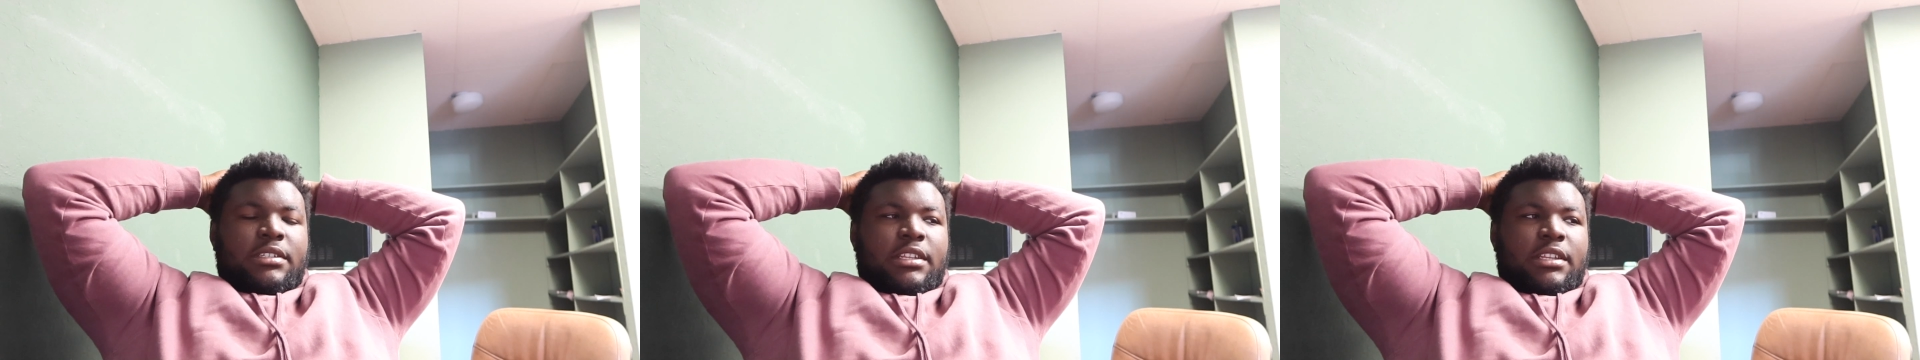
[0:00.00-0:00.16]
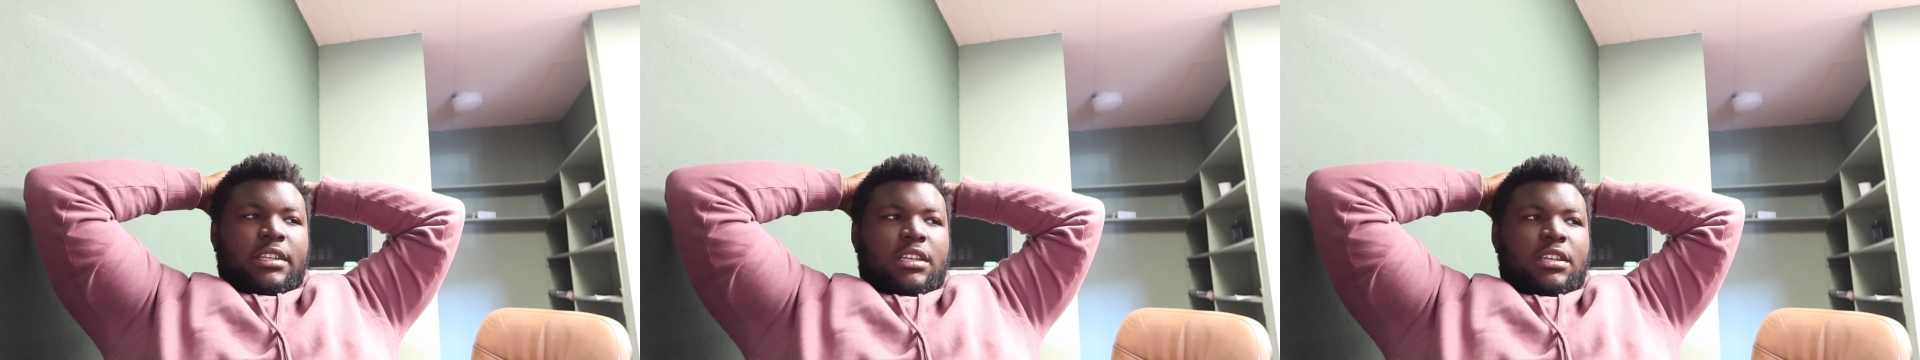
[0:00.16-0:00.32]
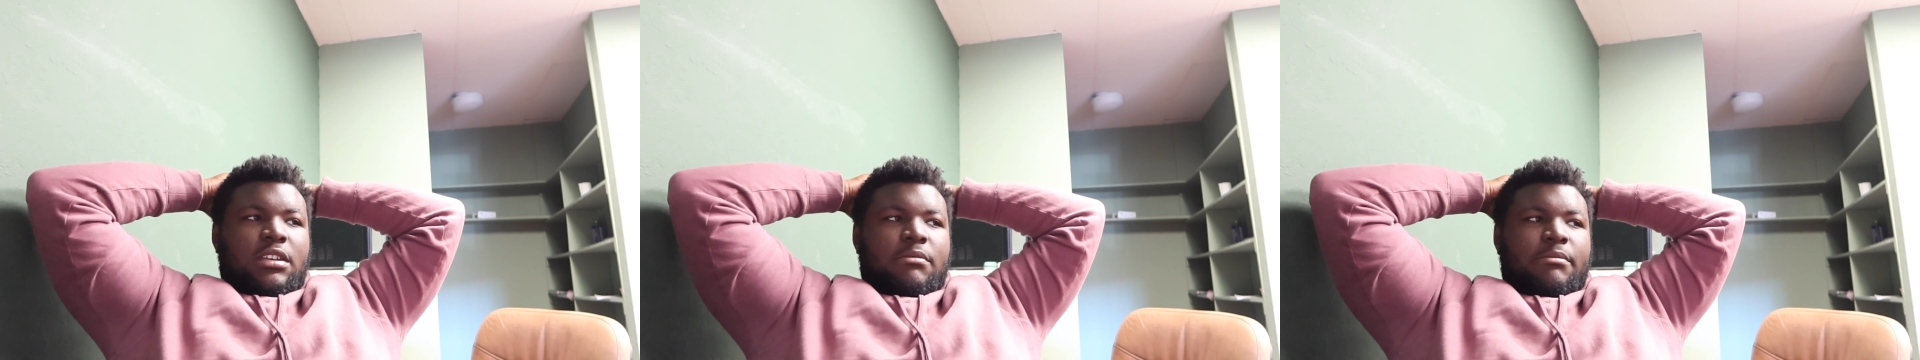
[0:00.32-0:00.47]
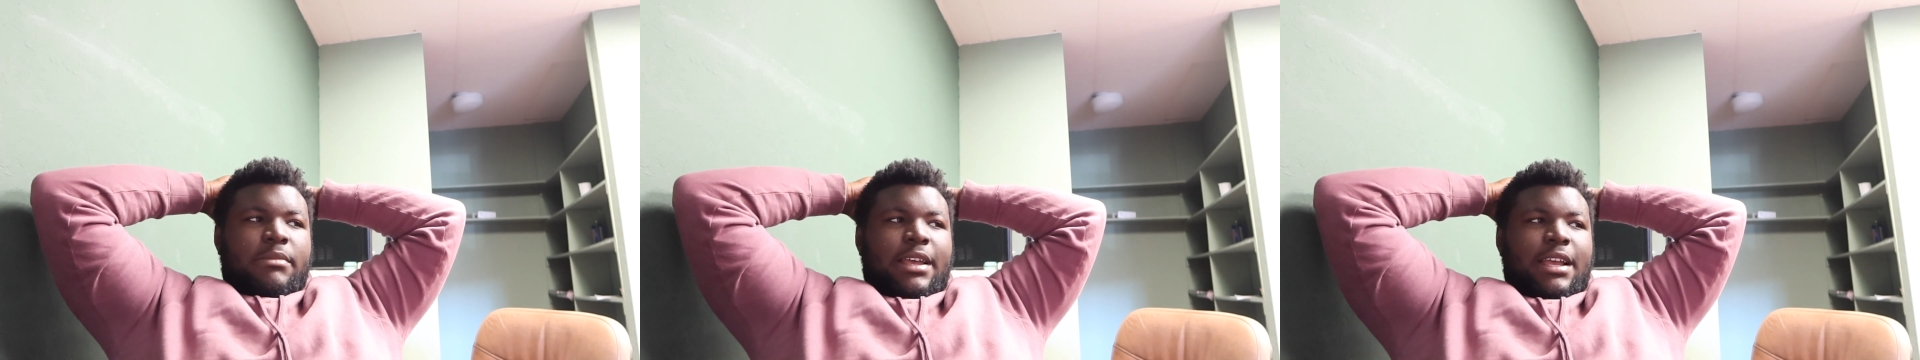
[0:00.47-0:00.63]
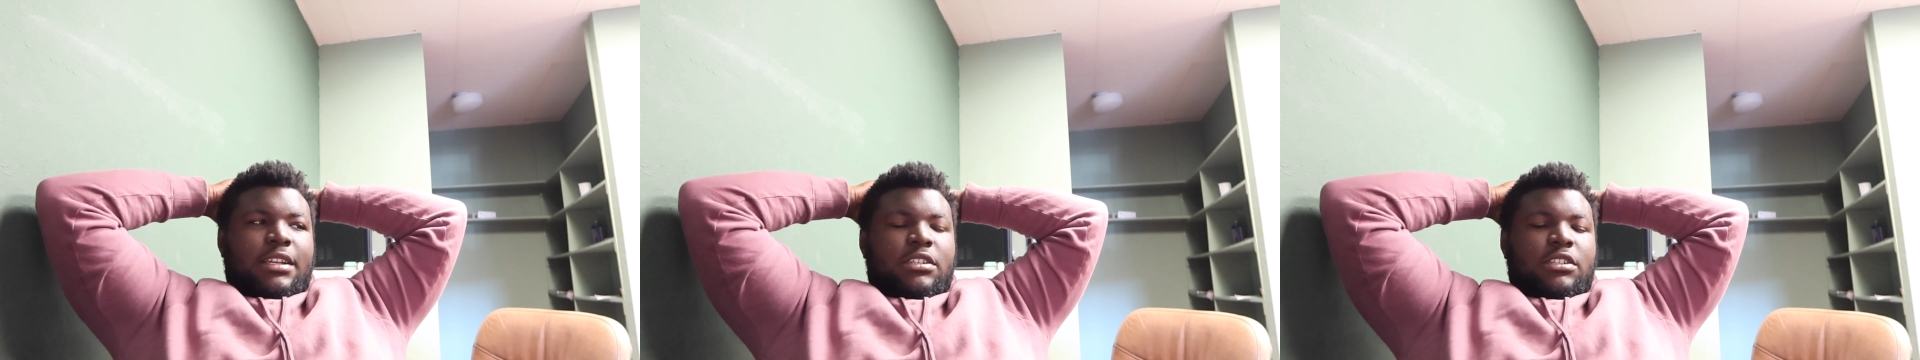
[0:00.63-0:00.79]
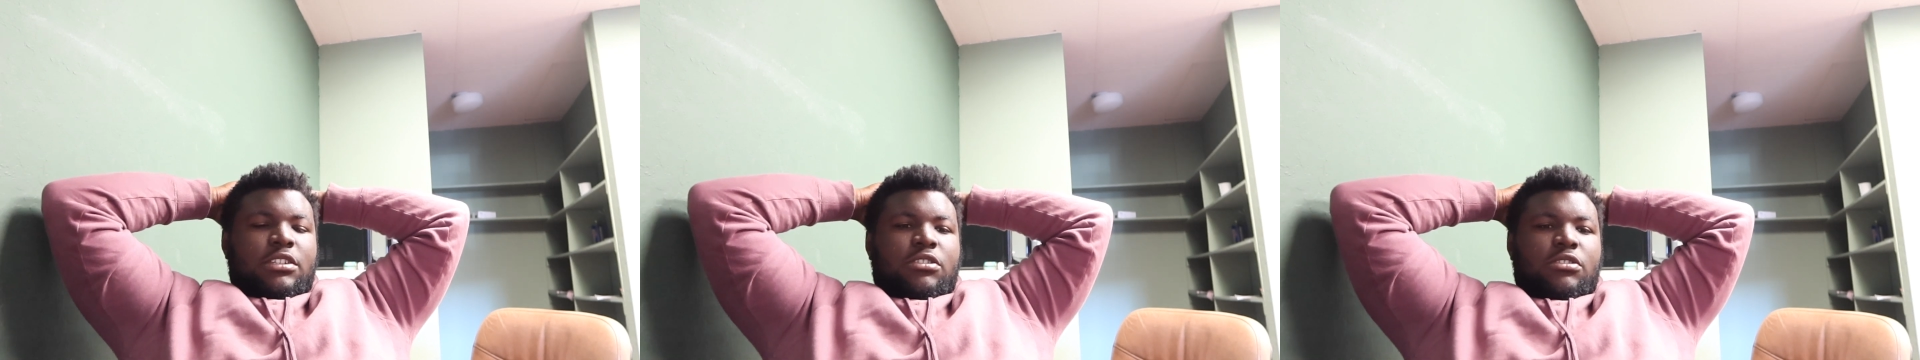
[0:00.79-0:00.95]
then come
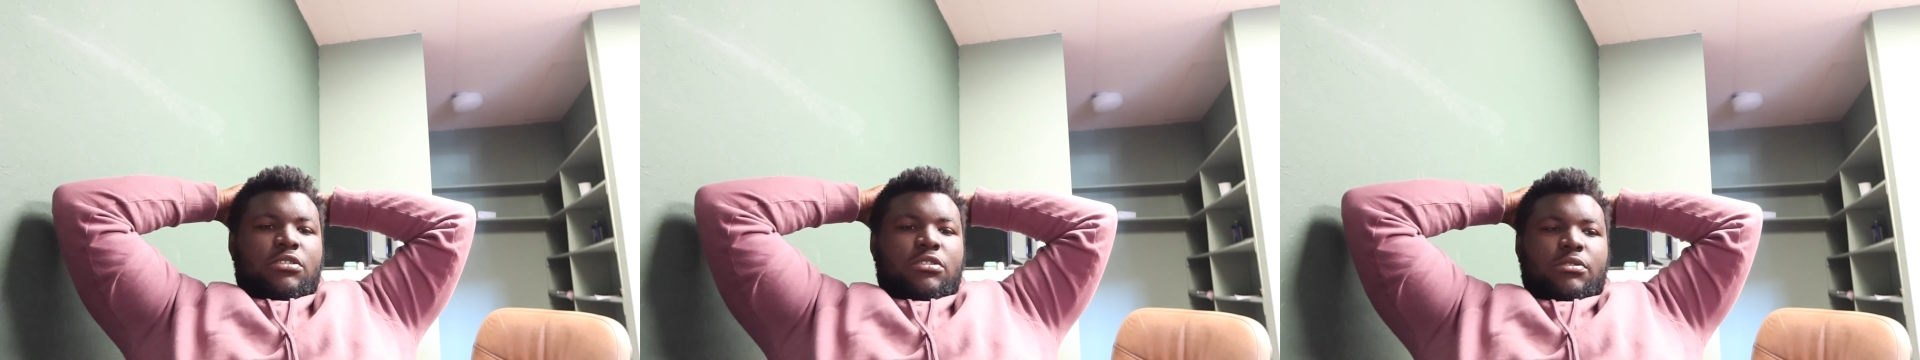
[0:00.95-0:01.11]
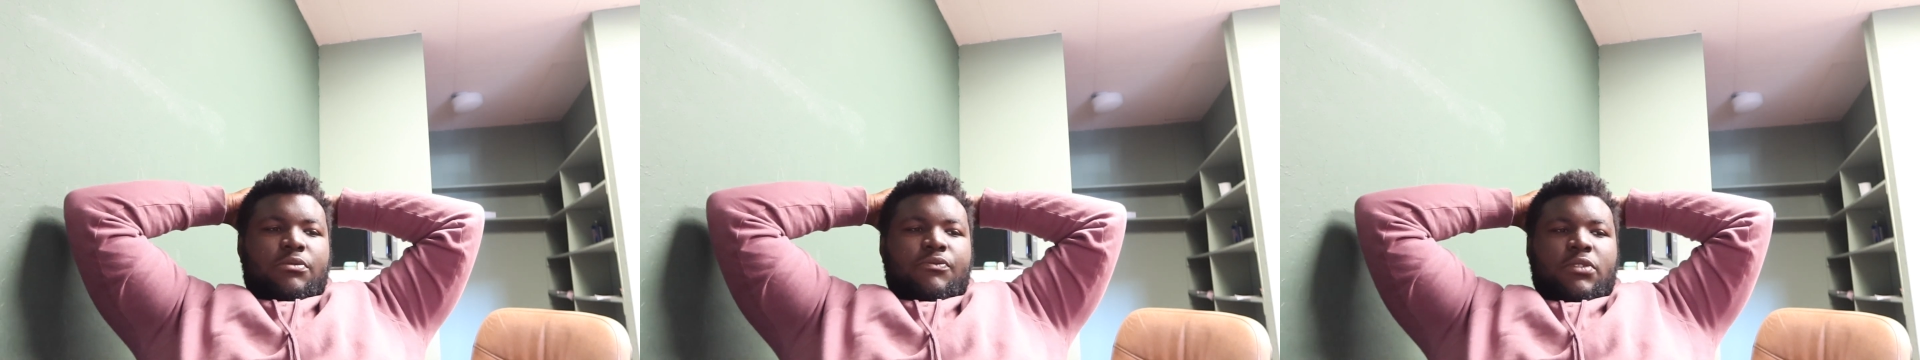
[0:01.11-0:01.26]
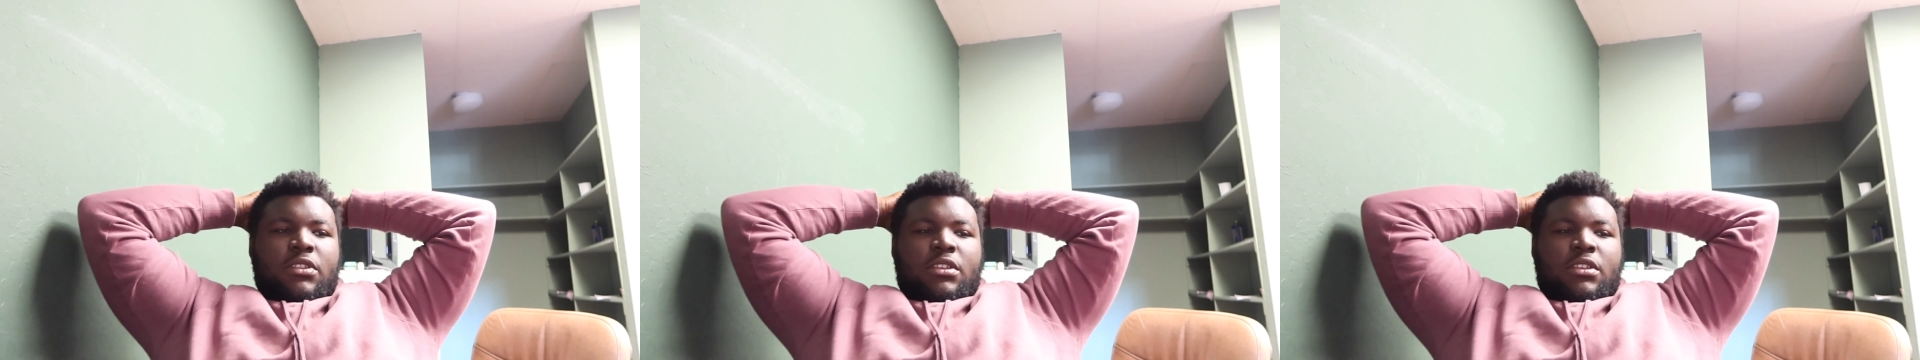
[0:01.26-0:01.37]
back to y'all,